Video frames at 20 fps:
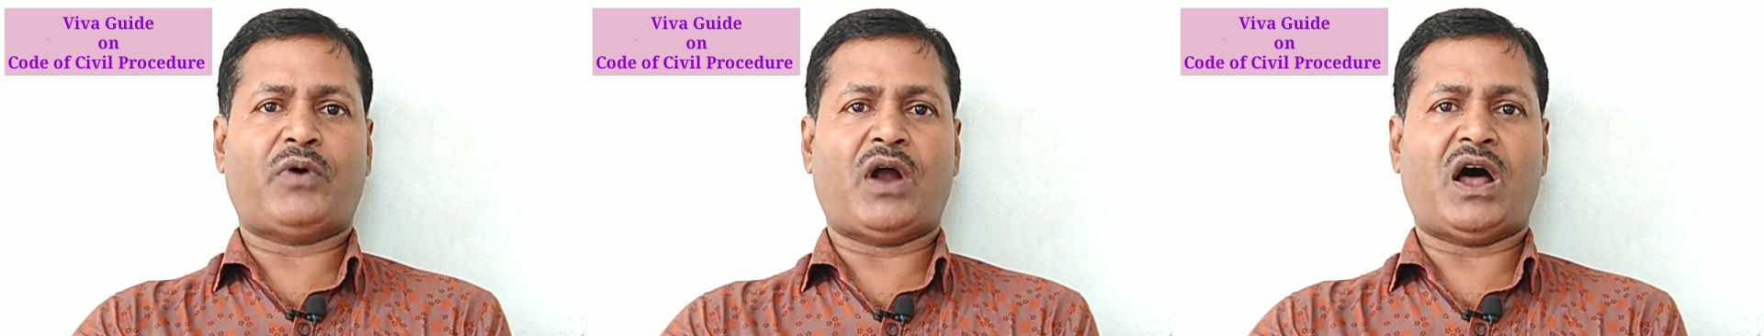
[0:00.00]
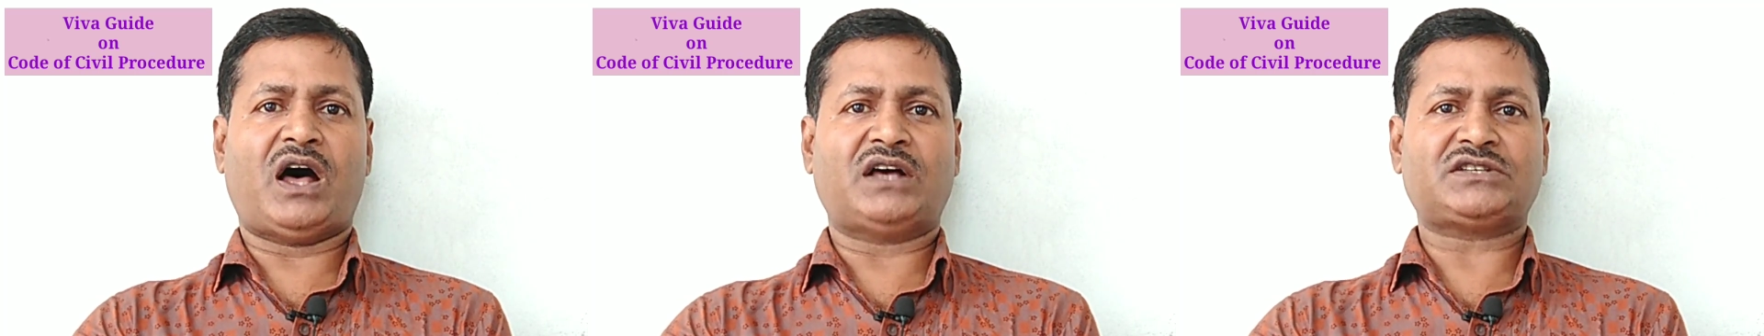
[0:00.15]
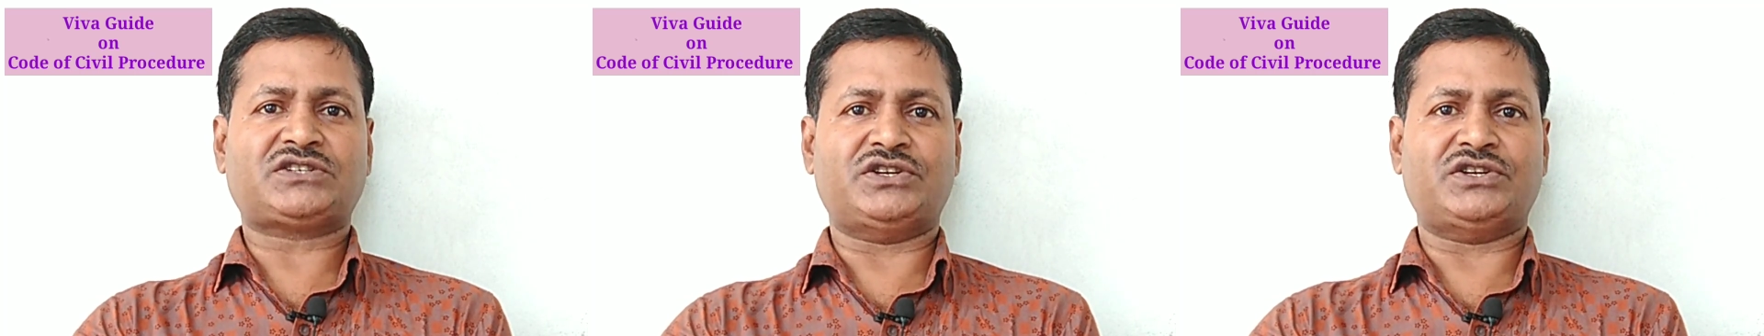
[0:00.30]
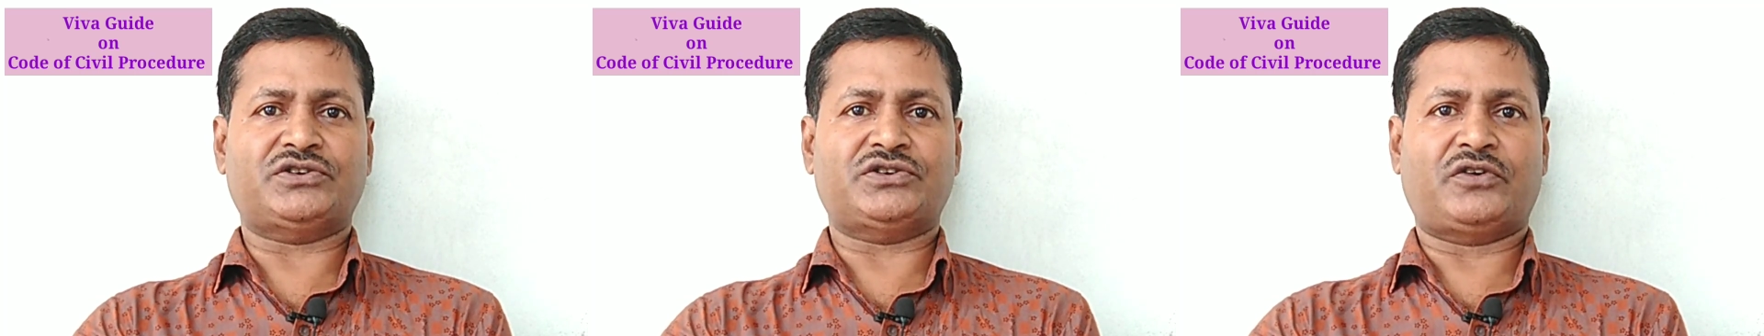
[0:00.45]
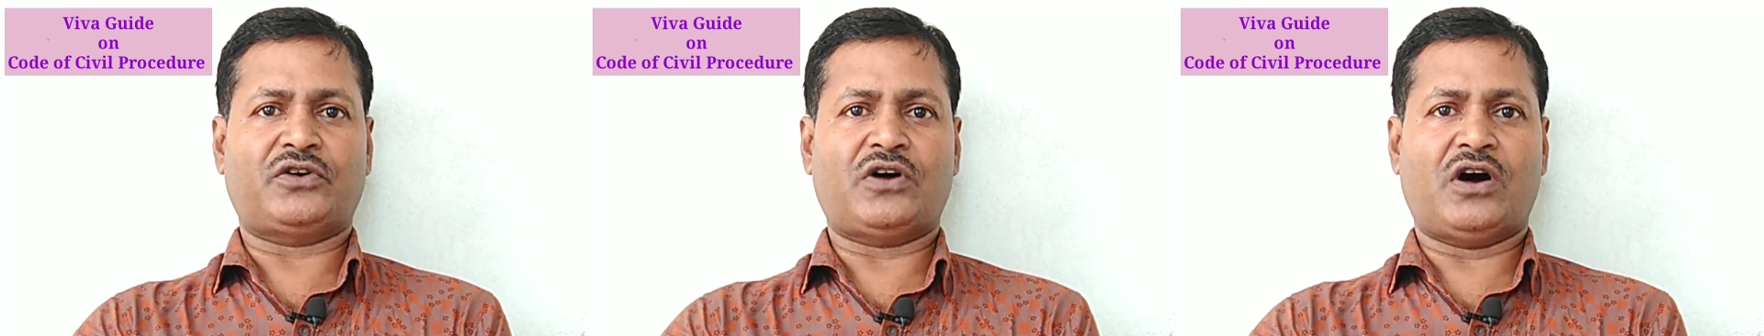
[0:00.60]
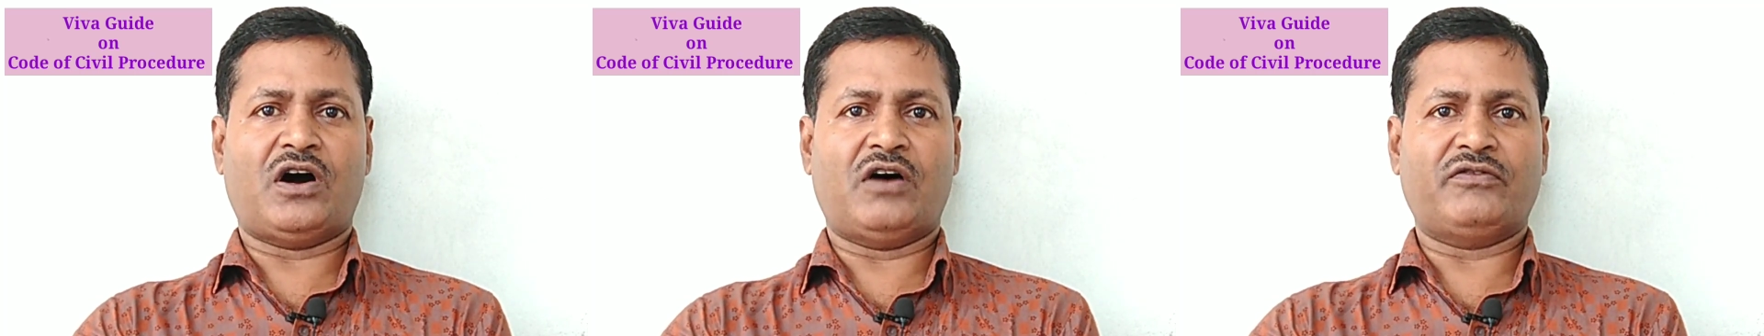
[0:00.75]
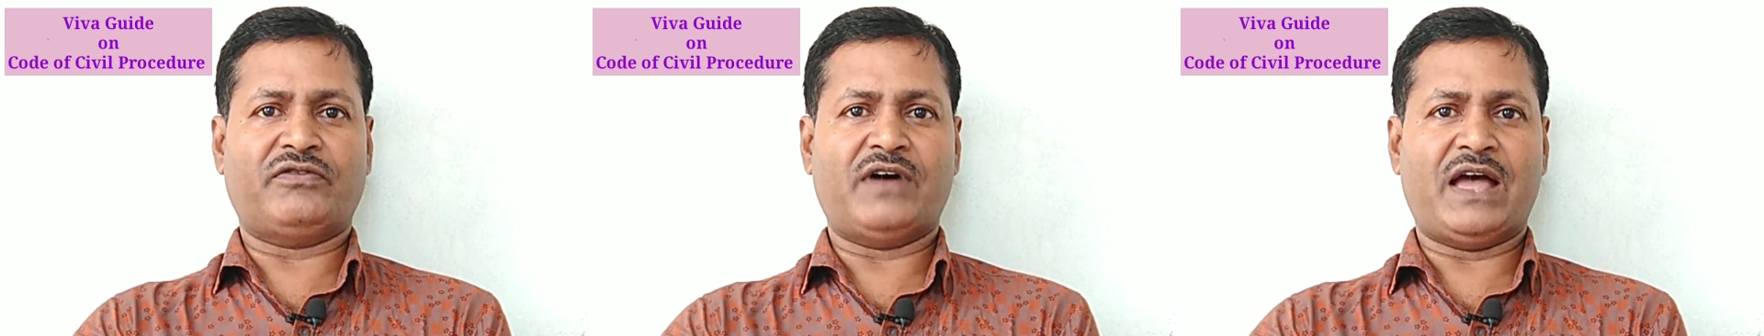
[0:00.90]

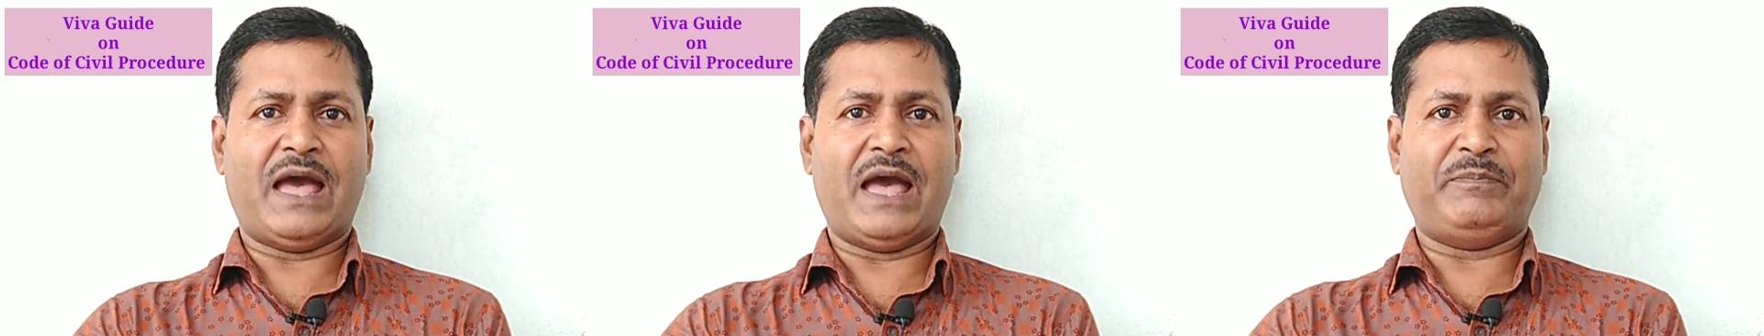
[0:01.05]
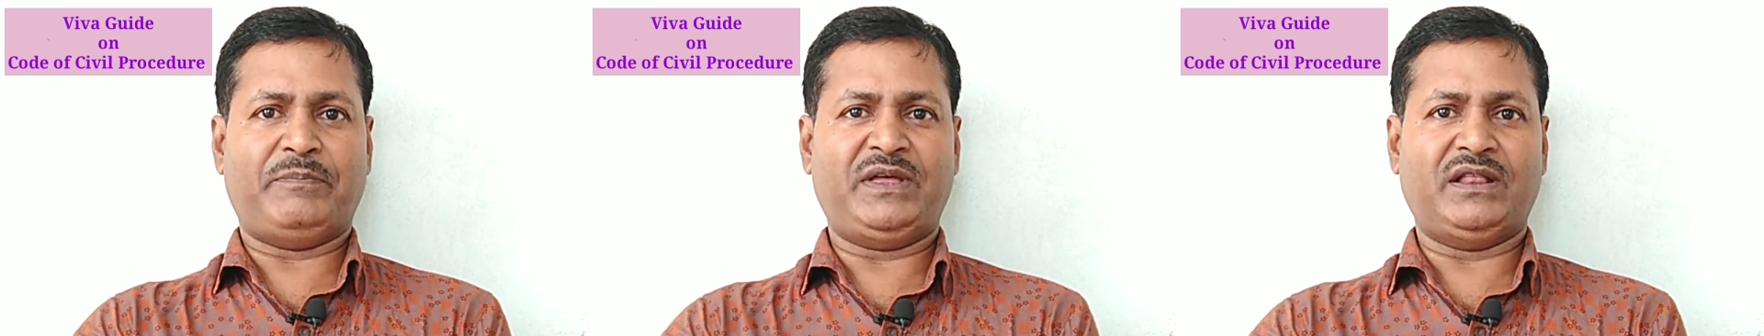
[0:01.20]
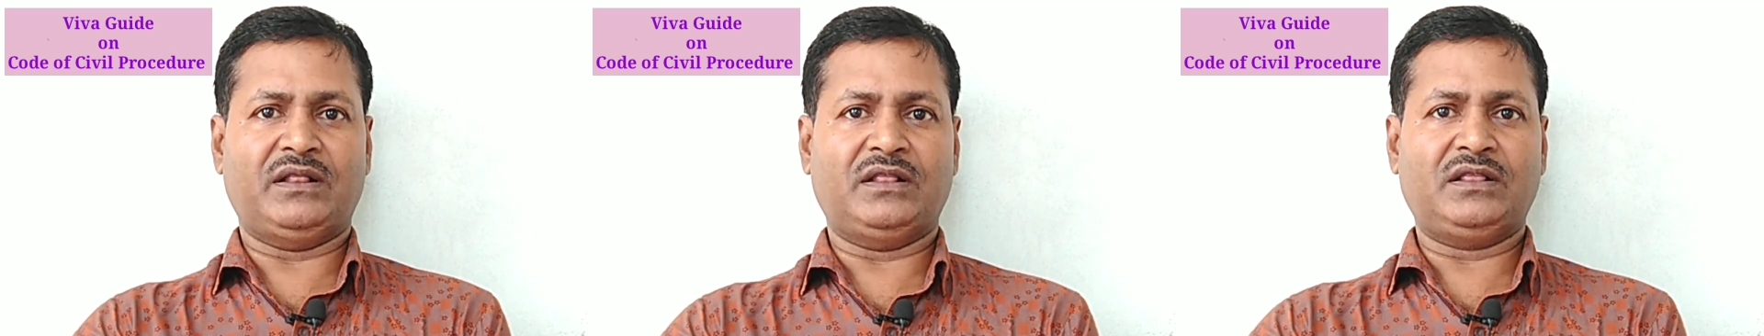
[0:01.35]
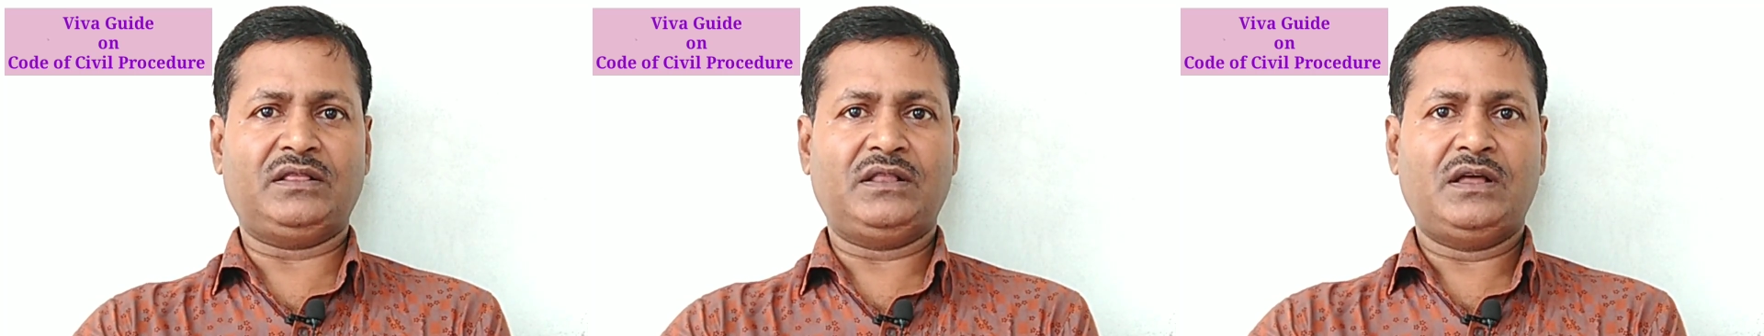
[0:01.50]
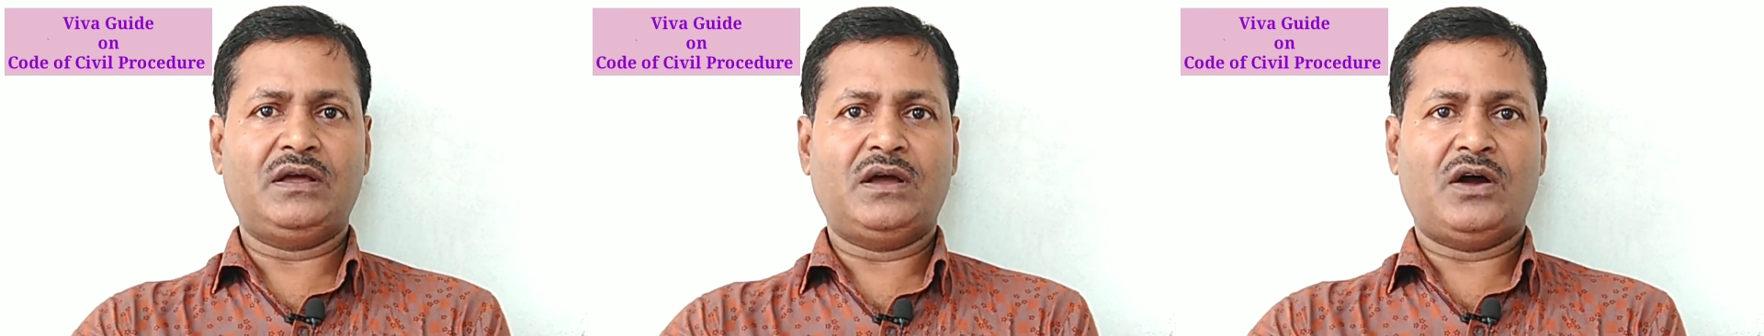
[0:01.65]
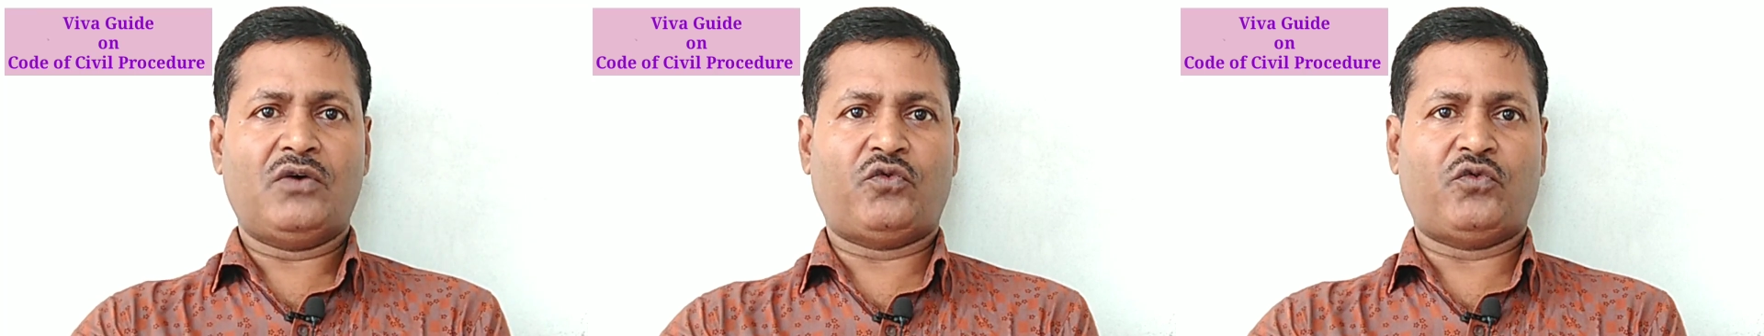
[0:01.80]
procedure of appeal